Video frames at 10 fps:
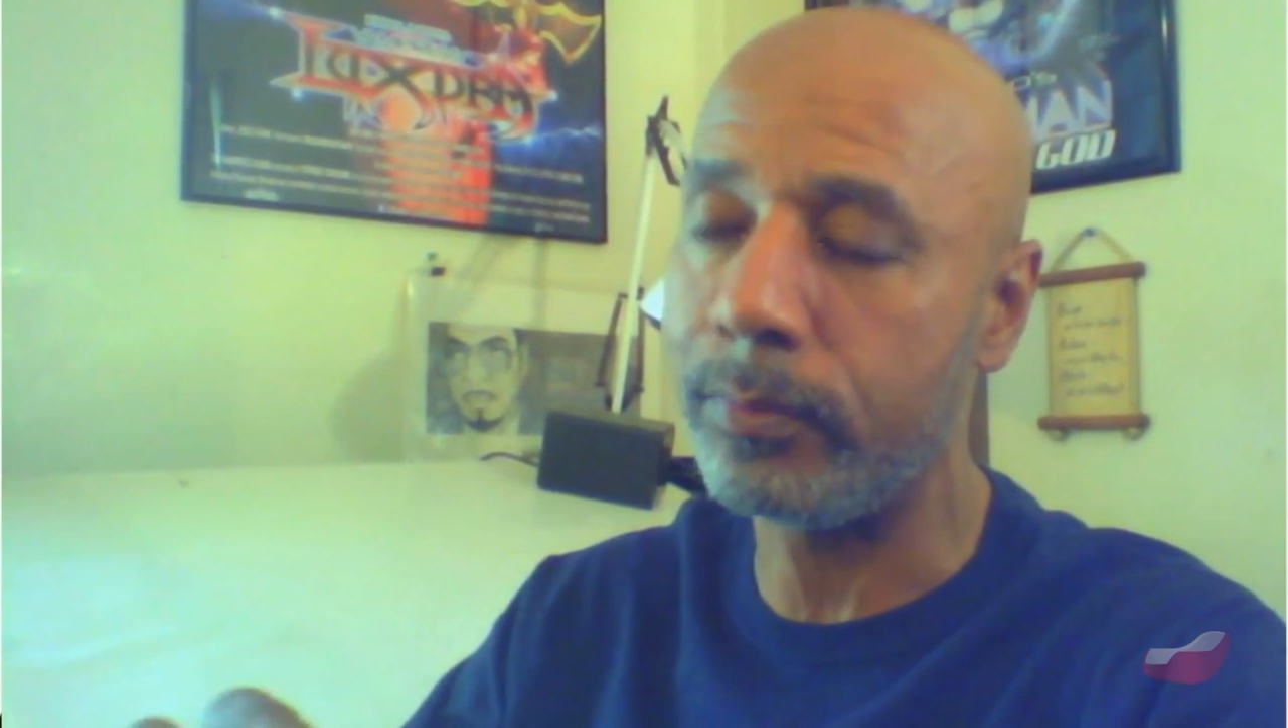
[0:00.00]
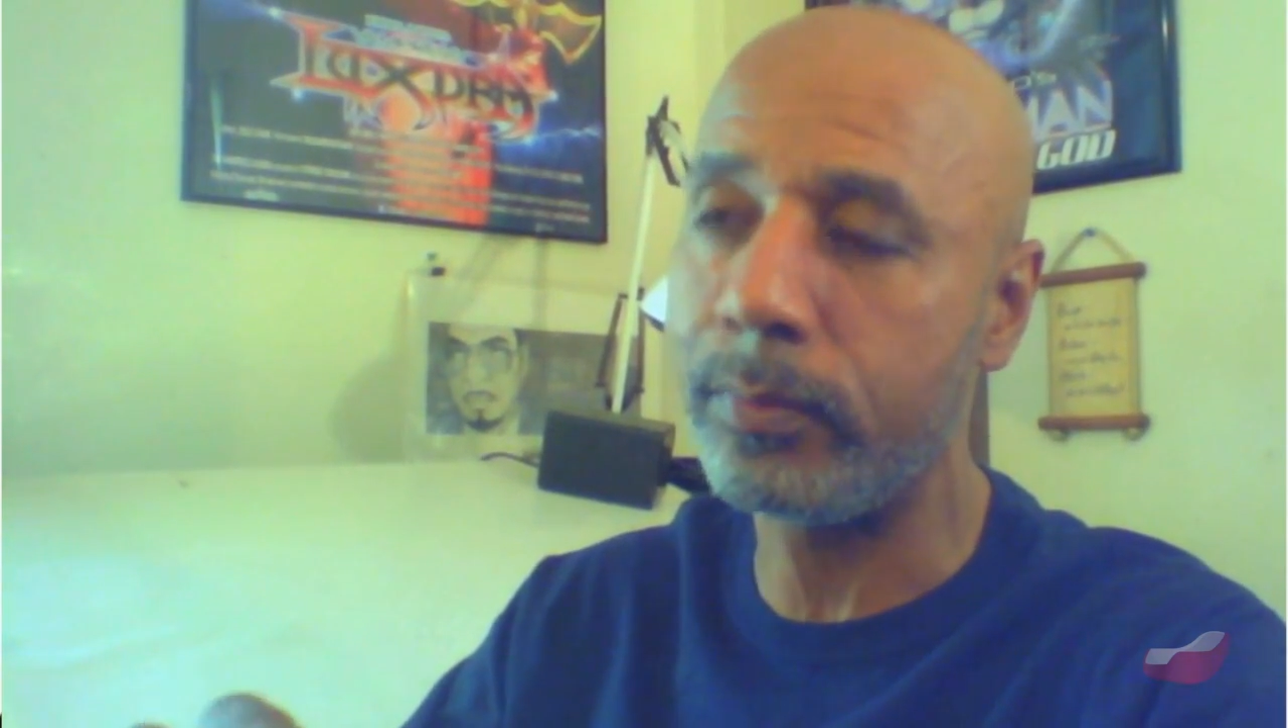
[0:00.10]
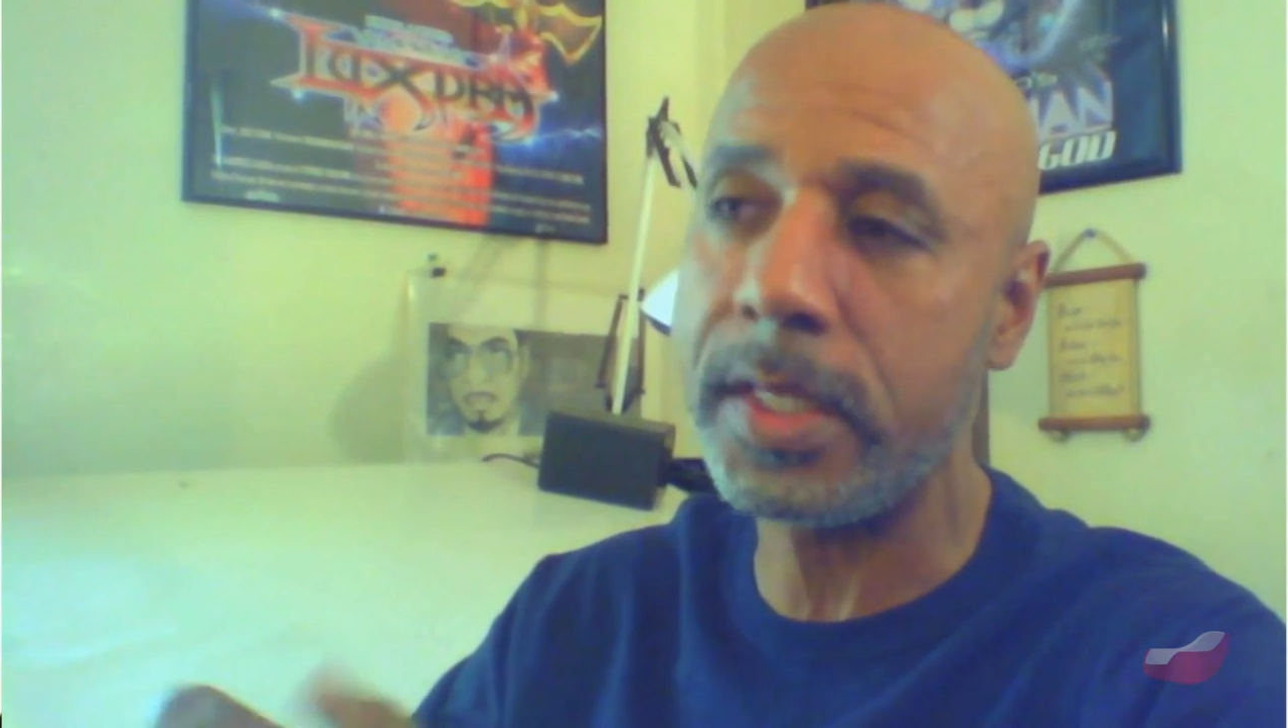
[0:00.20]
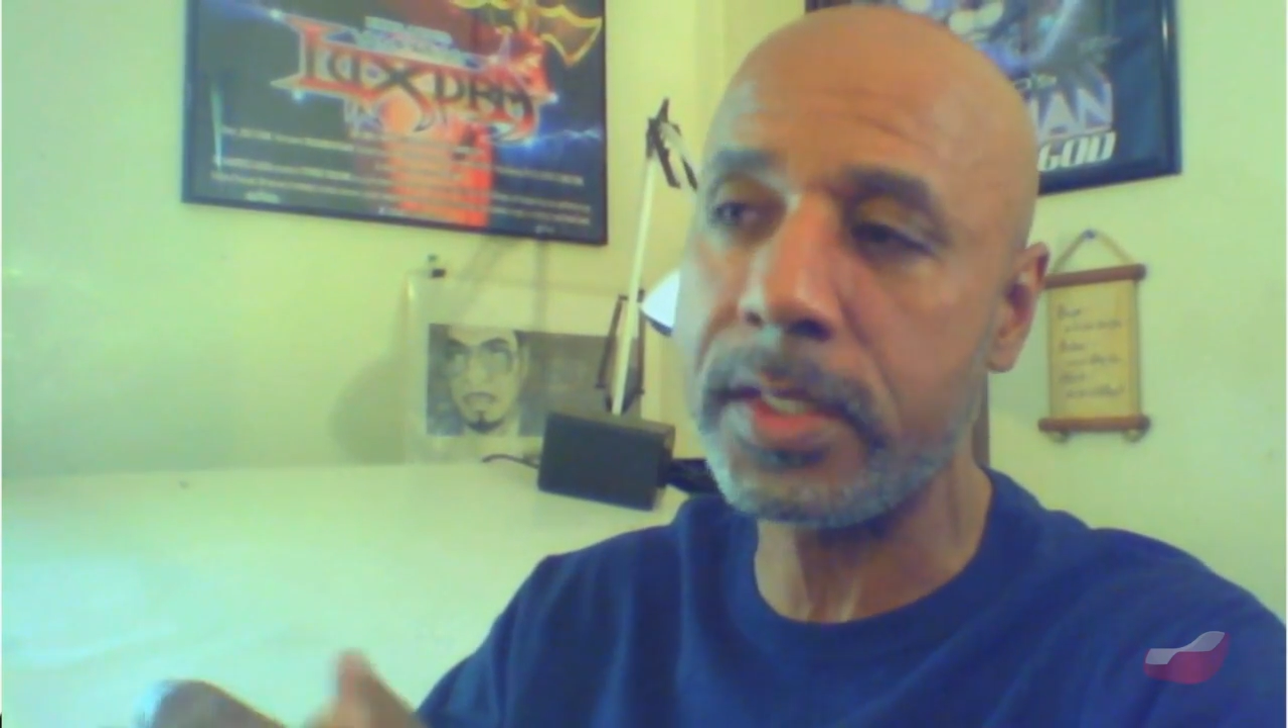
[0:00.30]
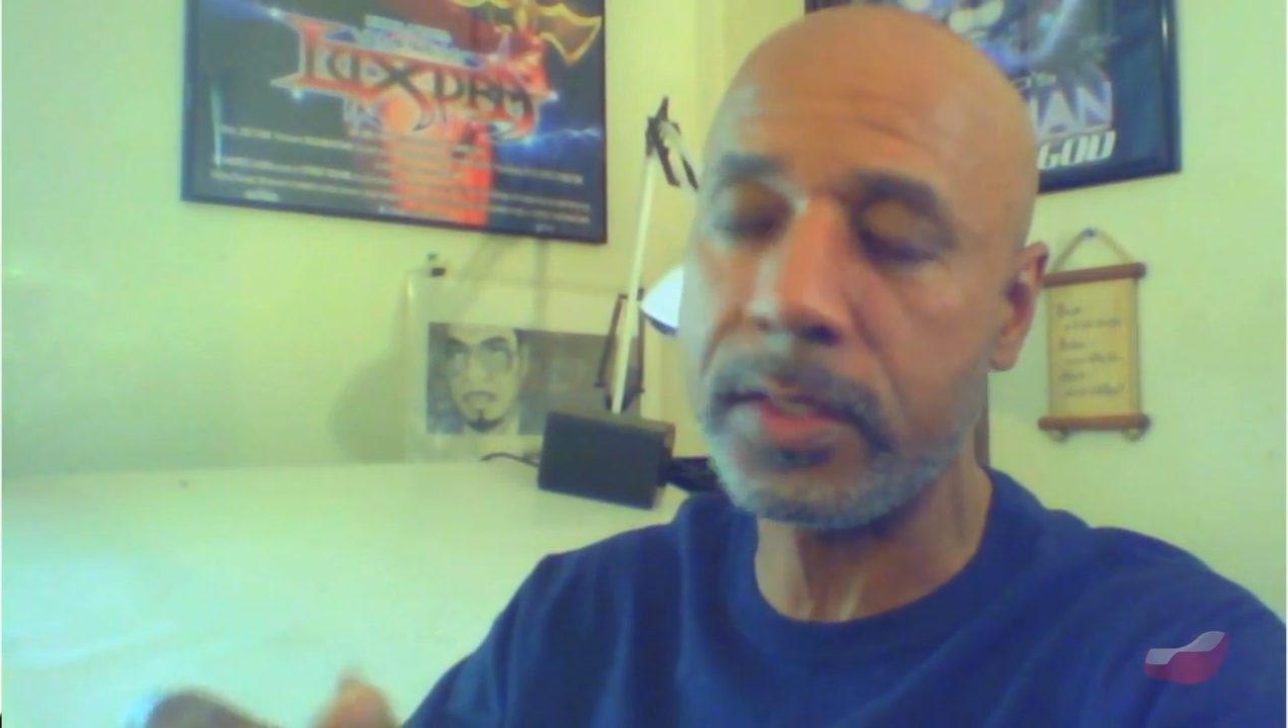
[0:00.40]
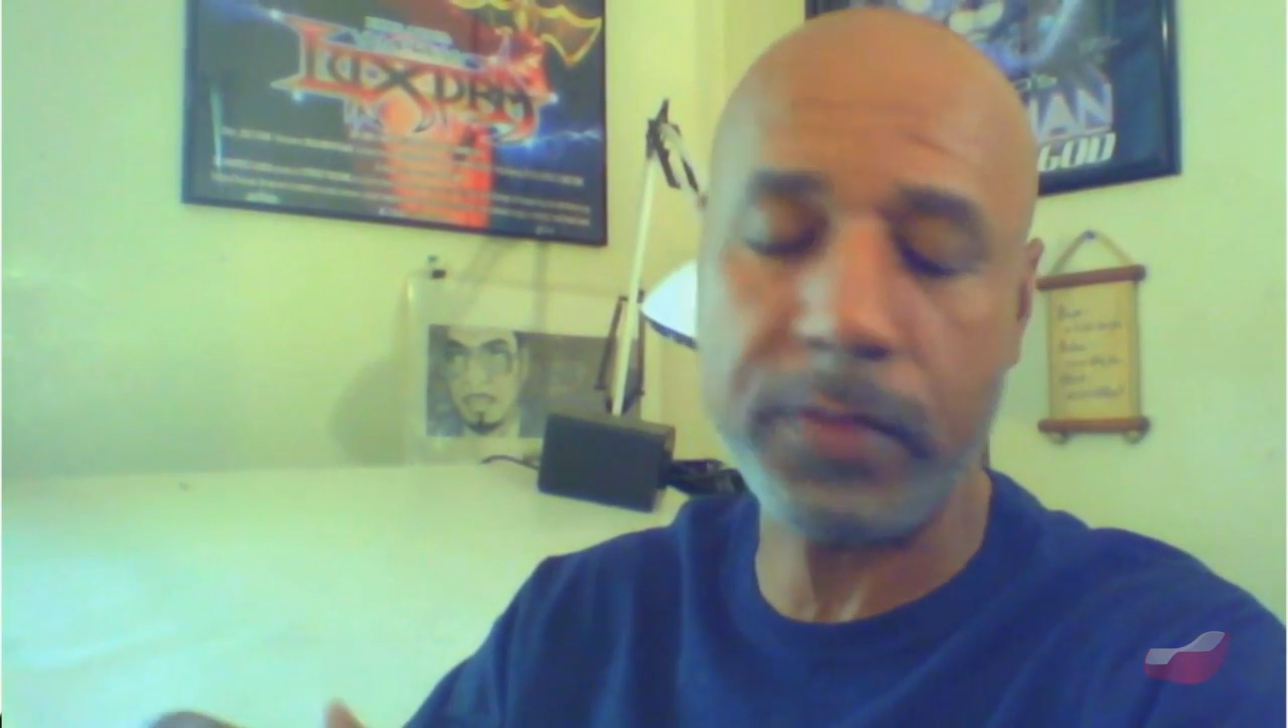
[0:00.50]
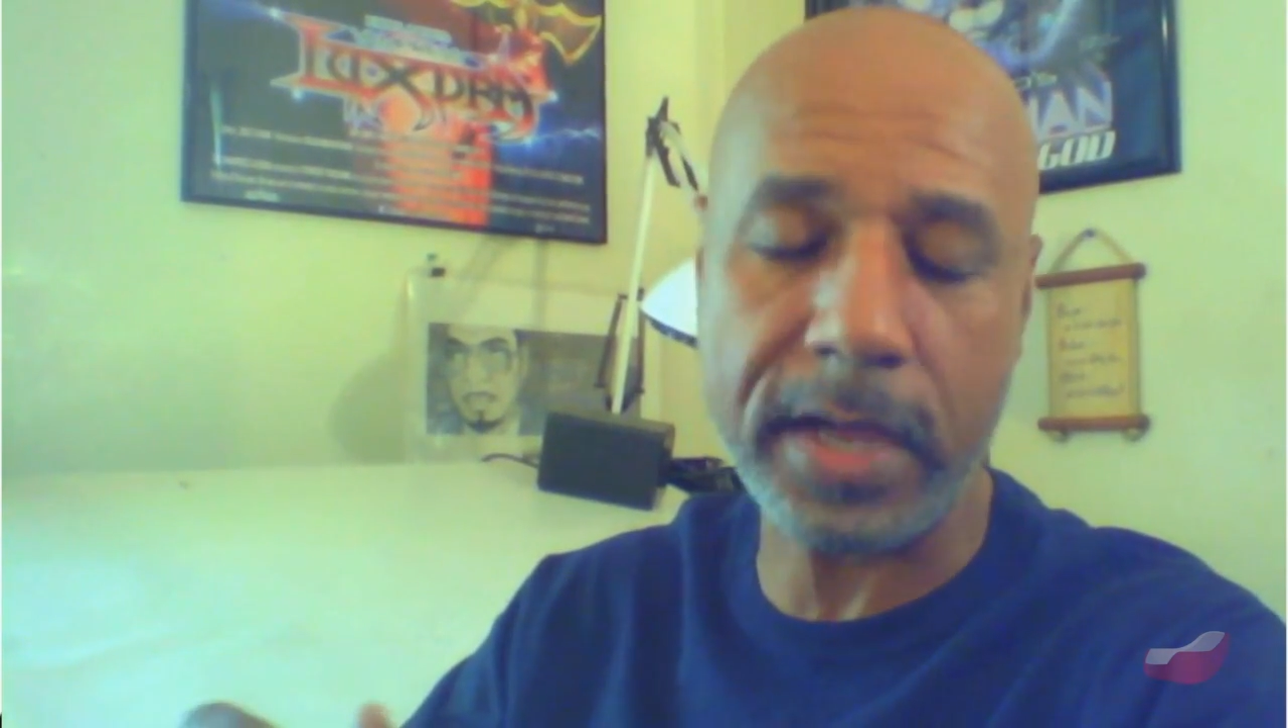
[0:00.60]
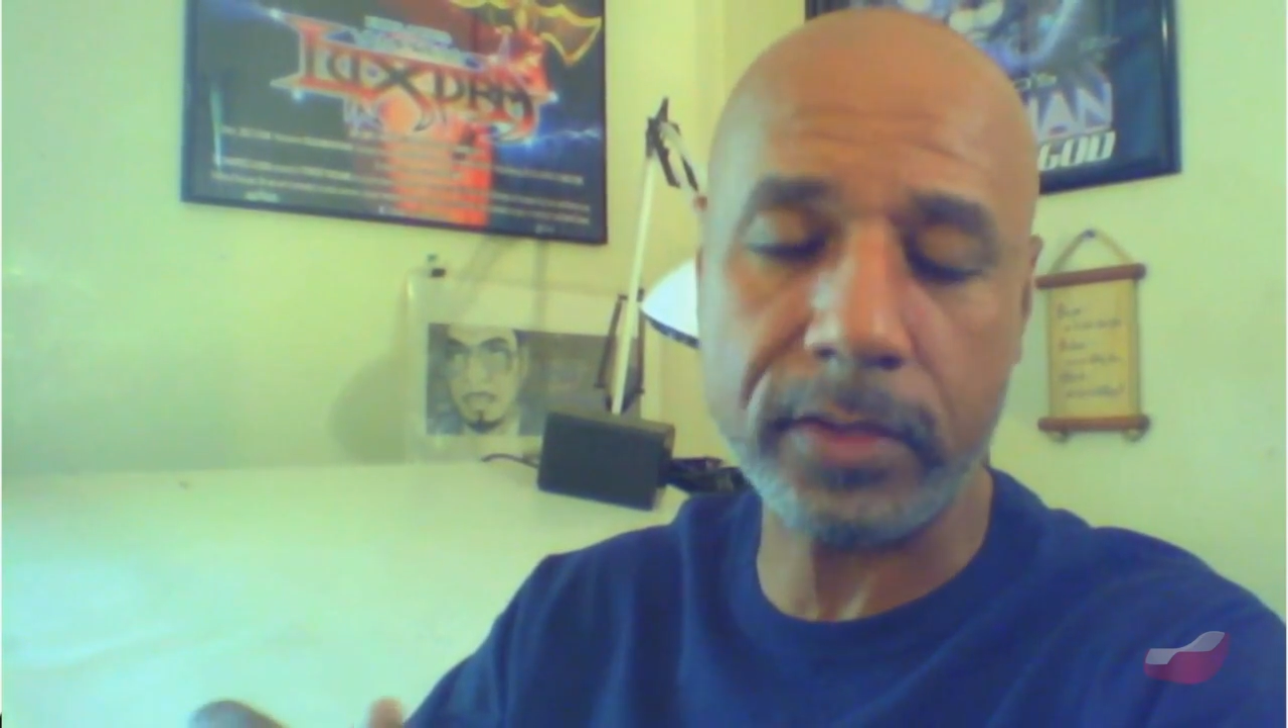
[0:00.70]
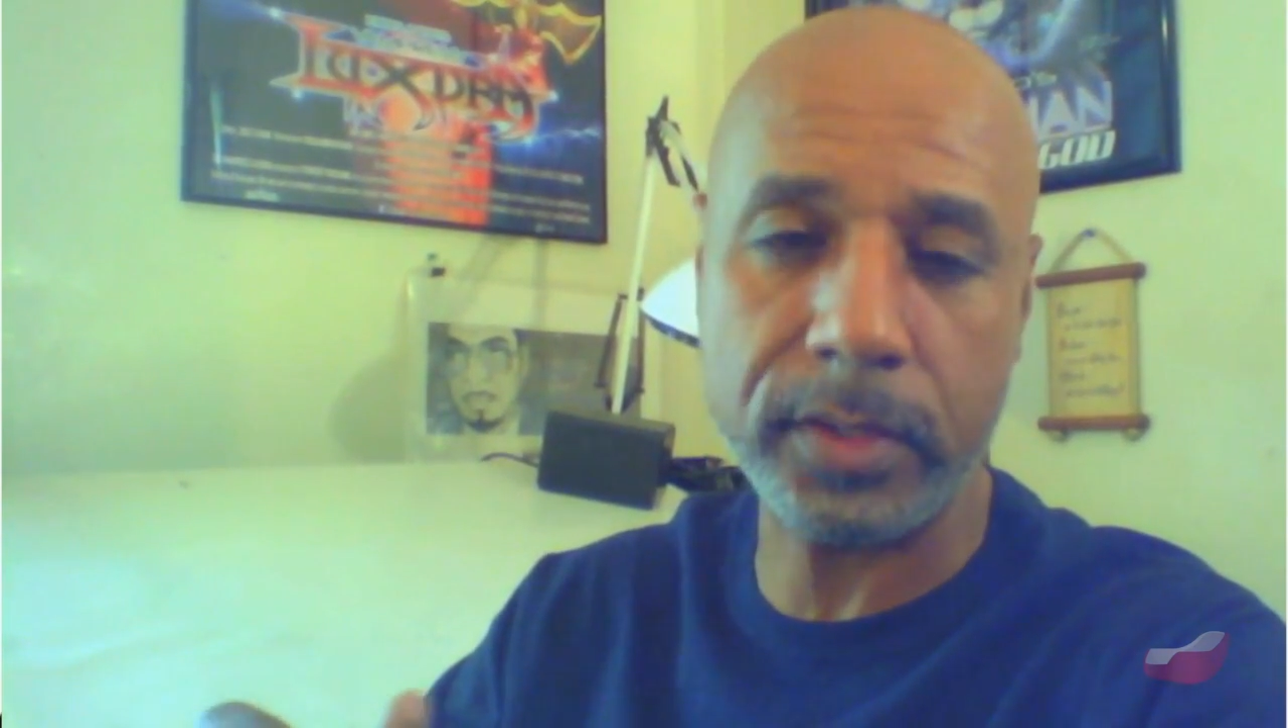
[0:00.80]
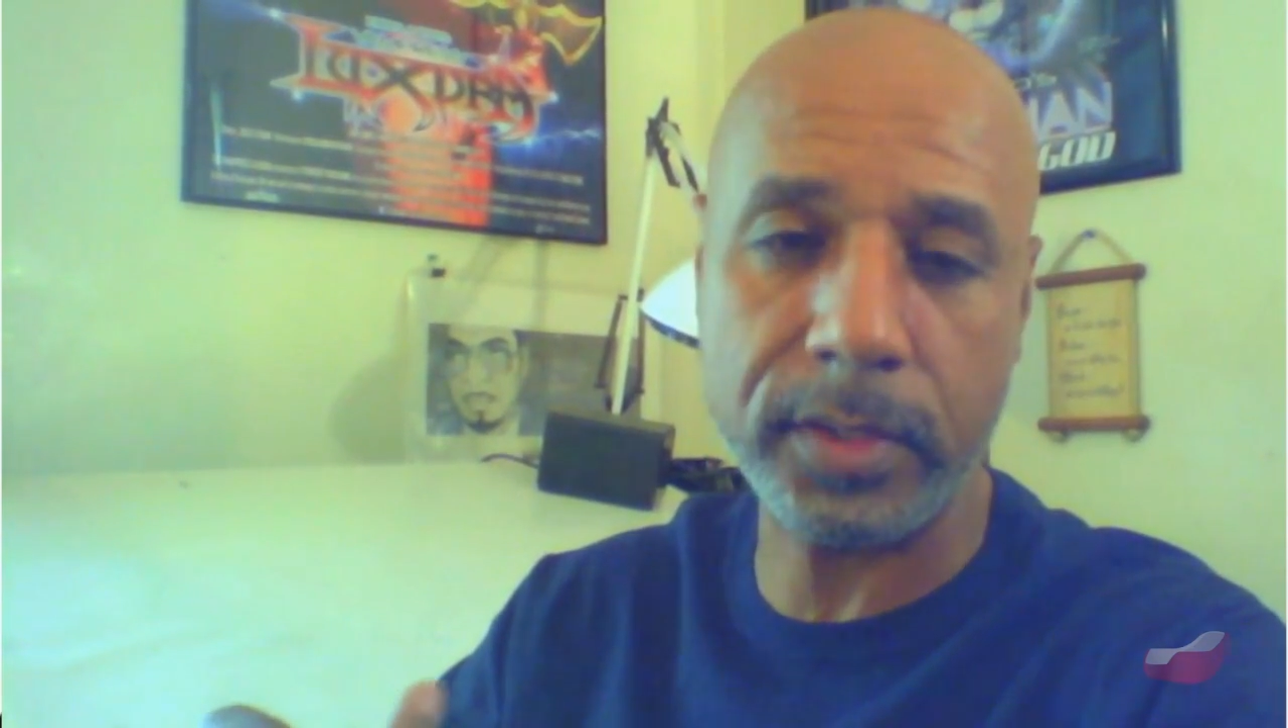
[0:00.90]
tens of
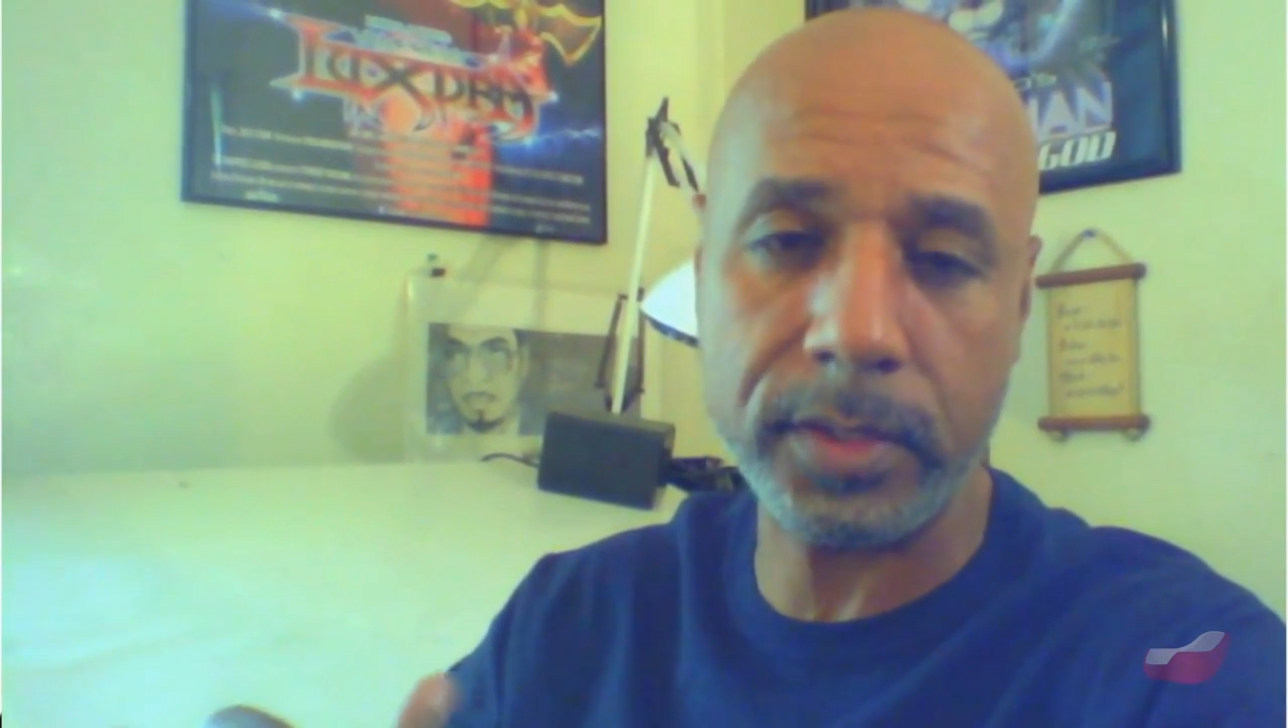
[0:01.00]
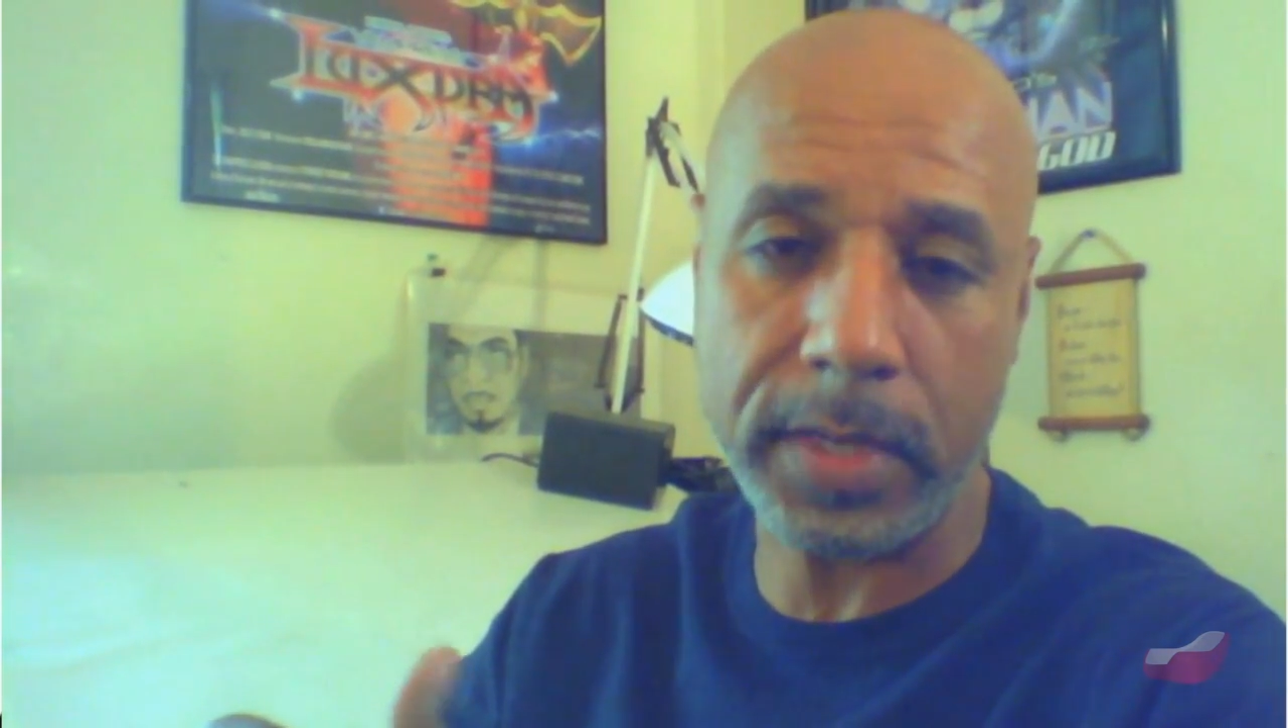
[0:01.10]
thousands